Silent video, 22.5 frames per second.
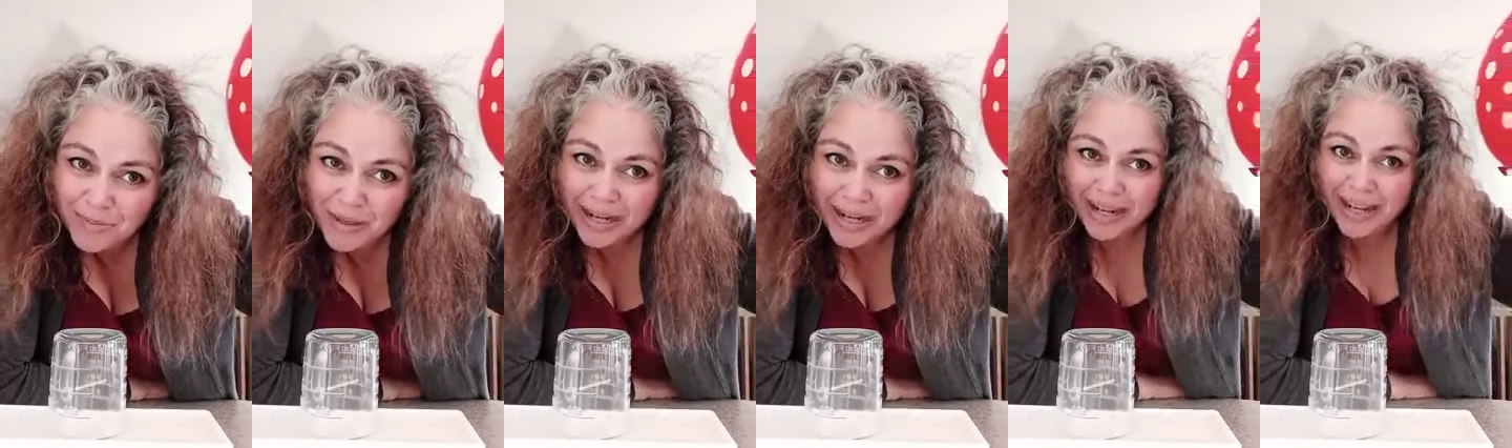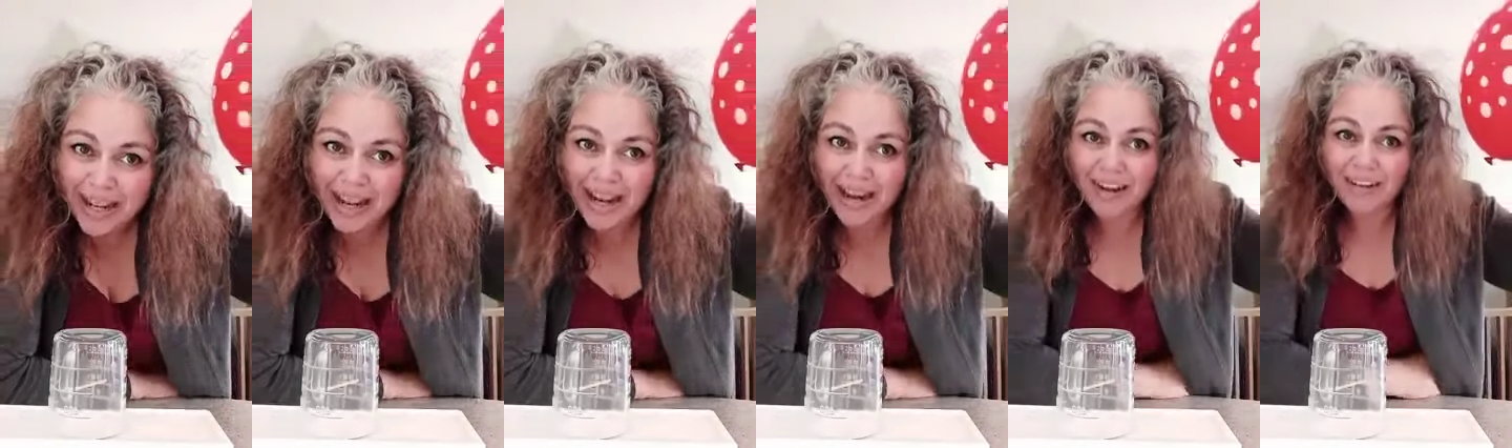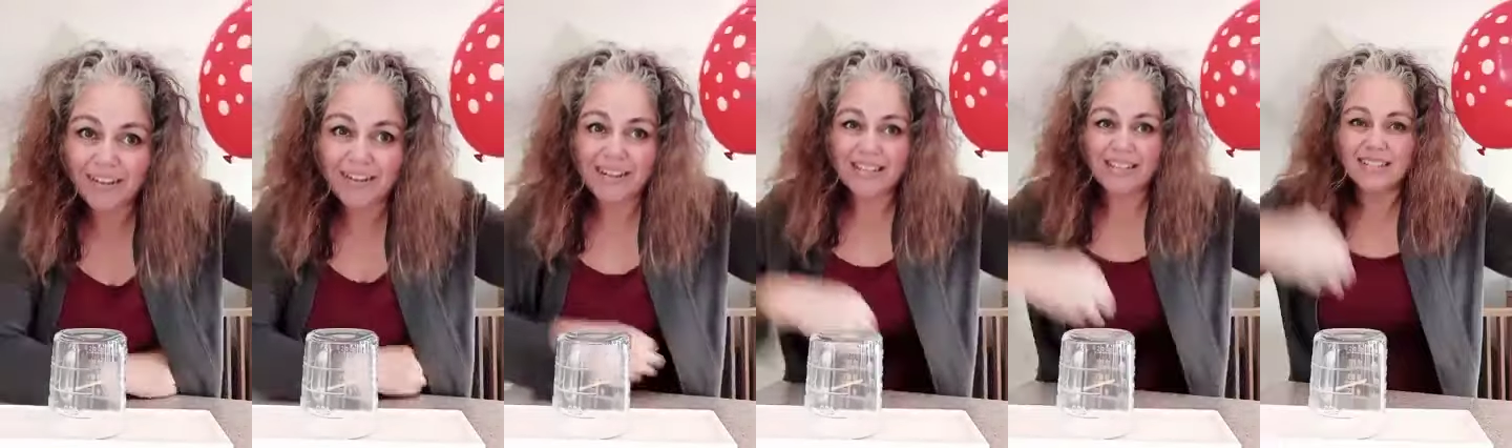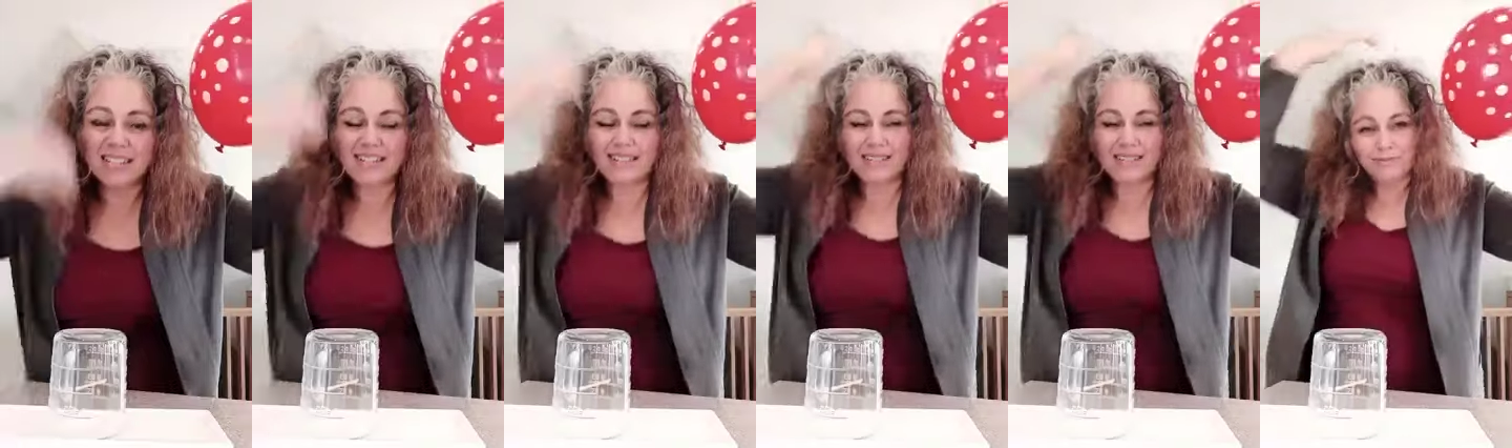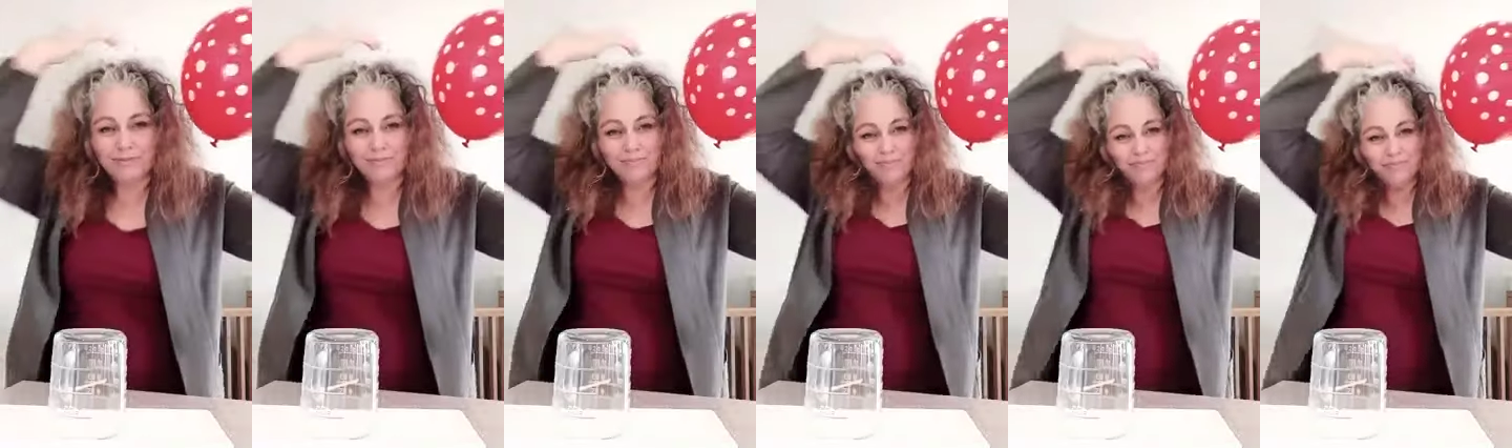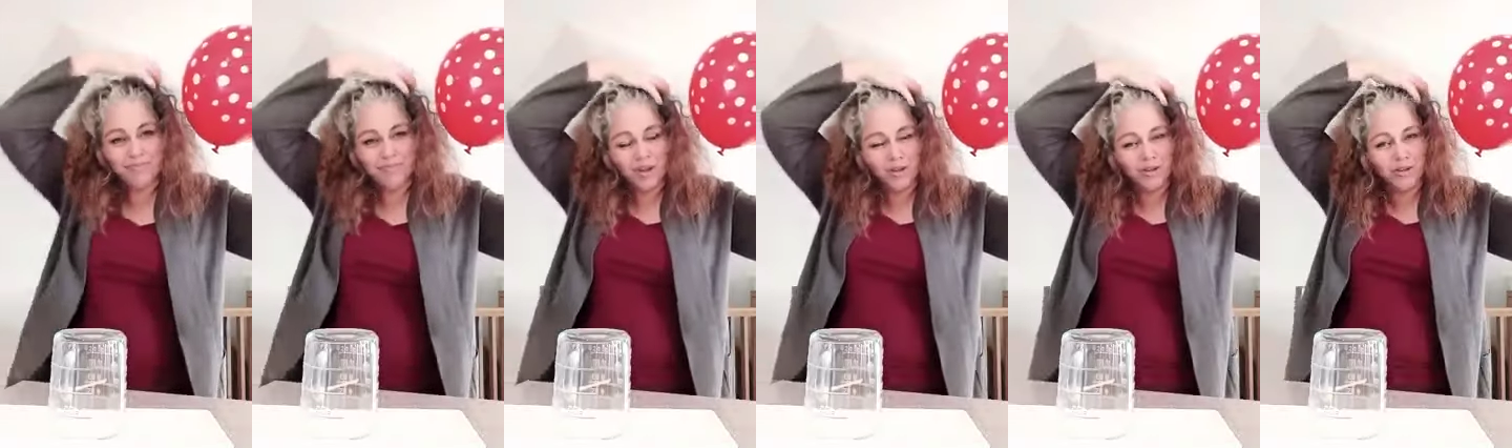my hair has
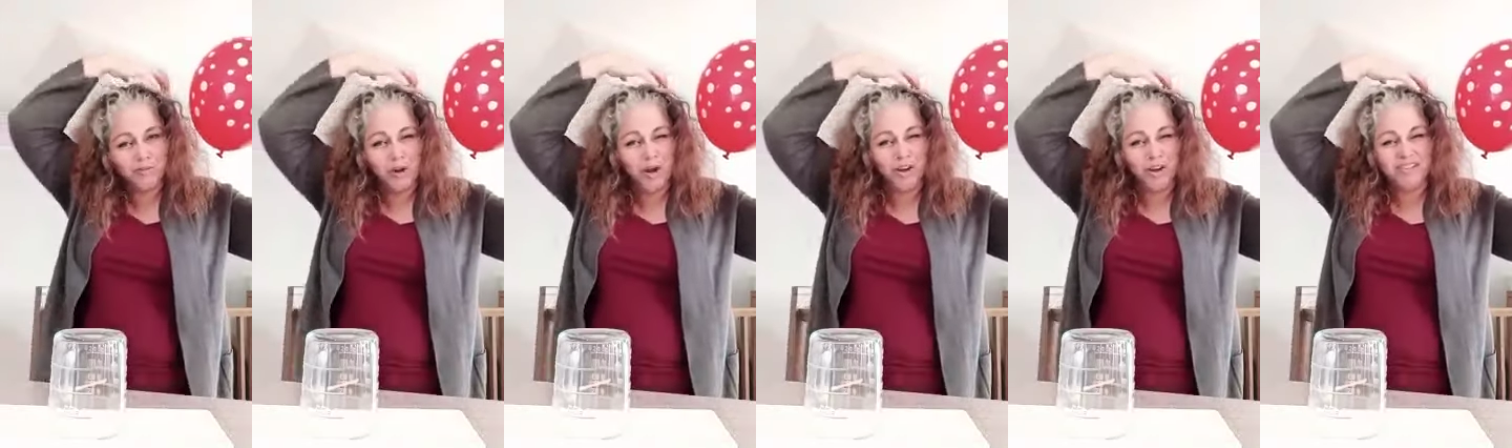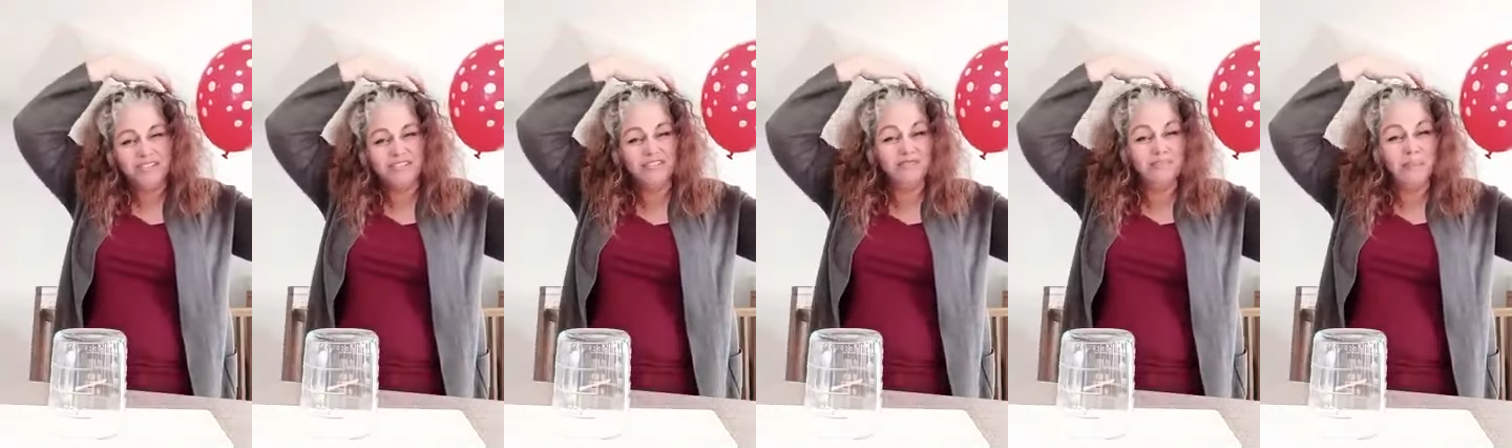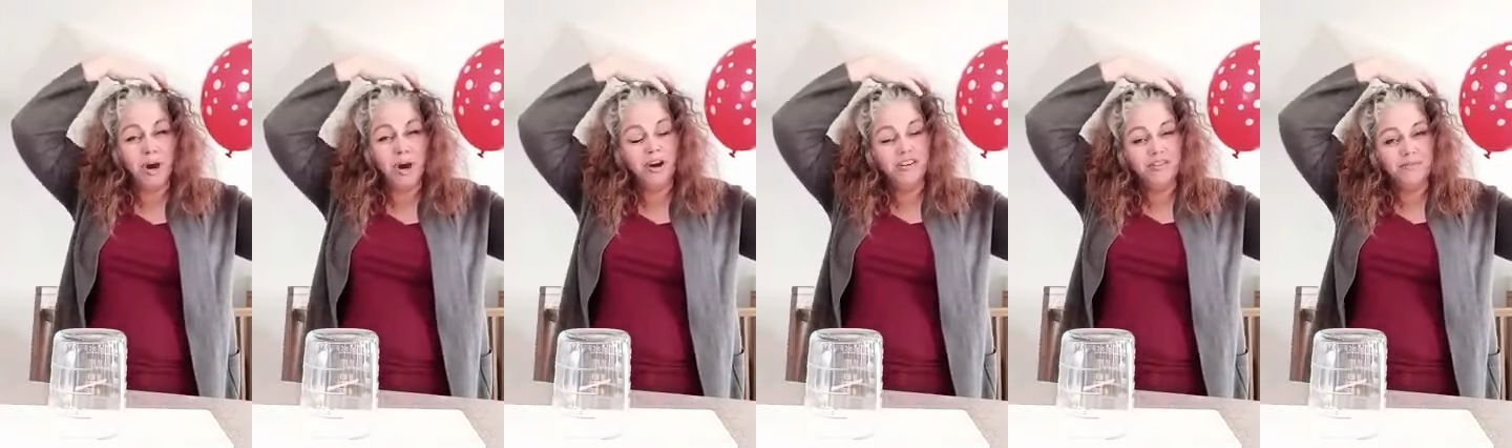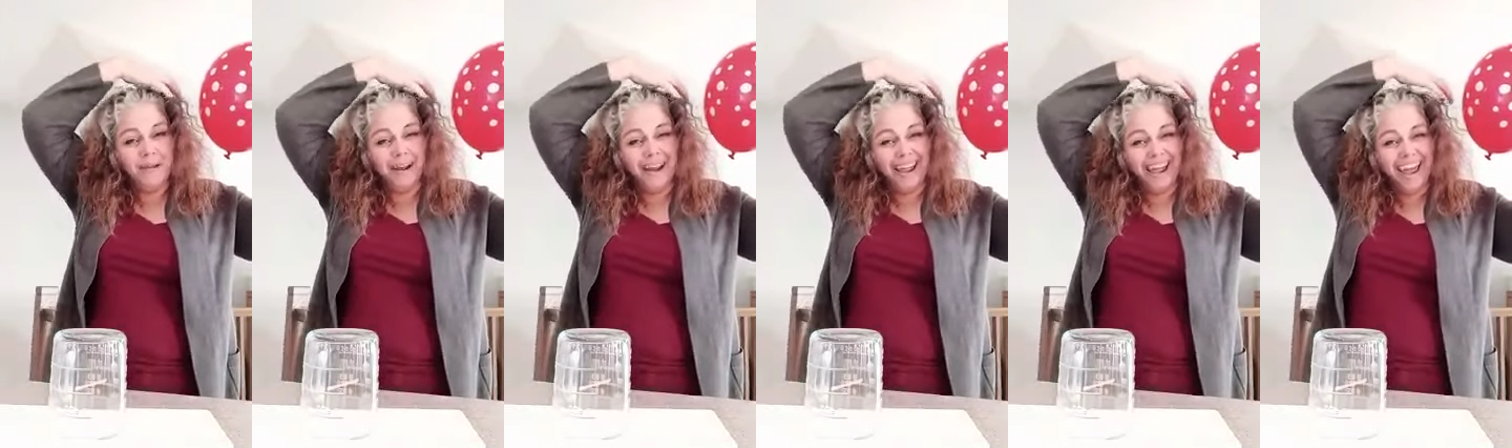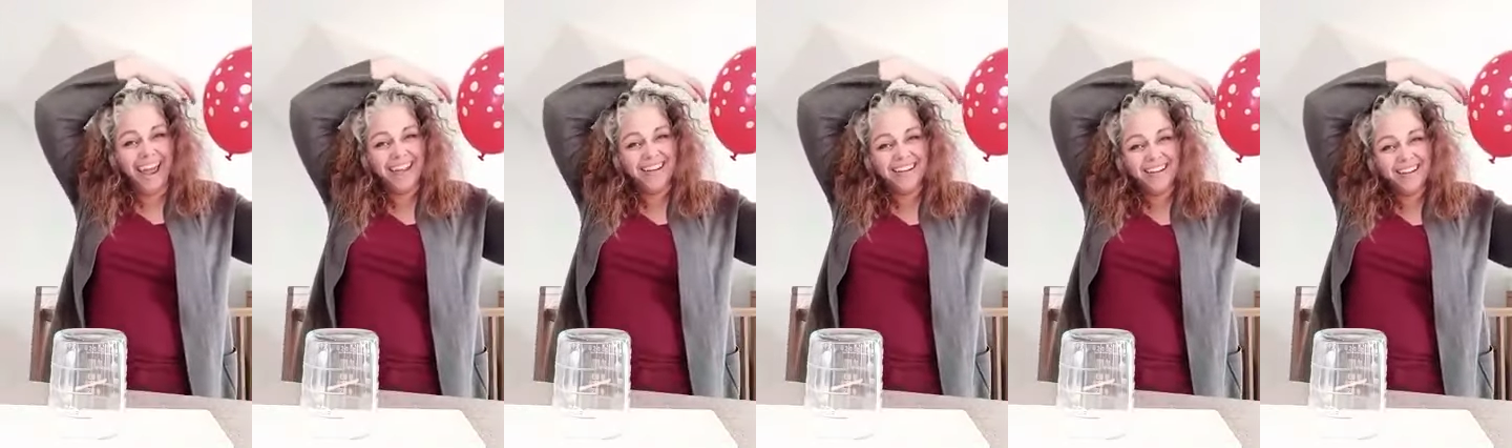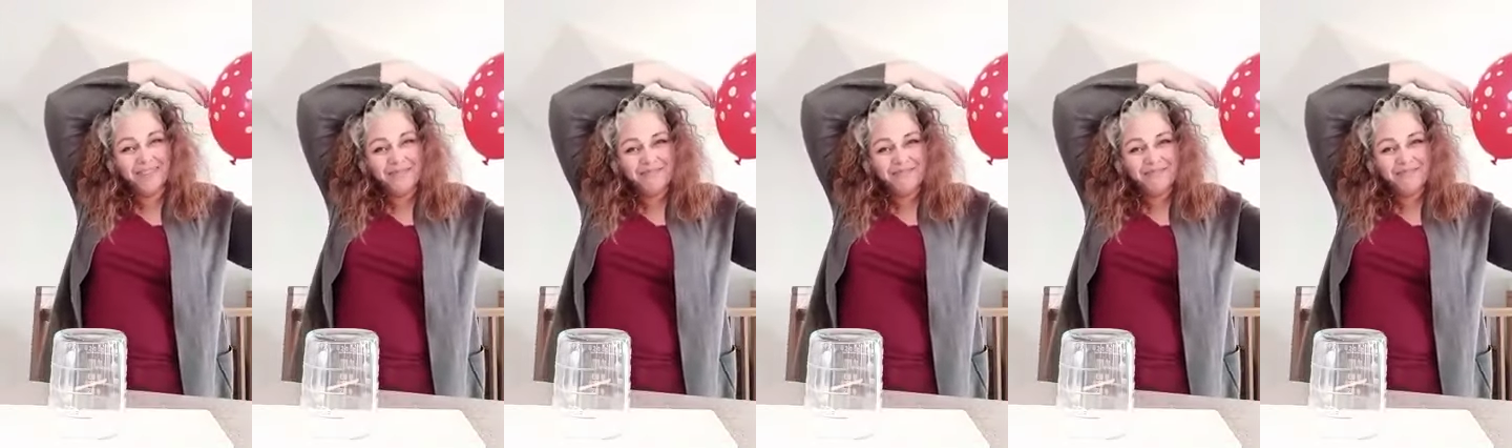all the positive part of my head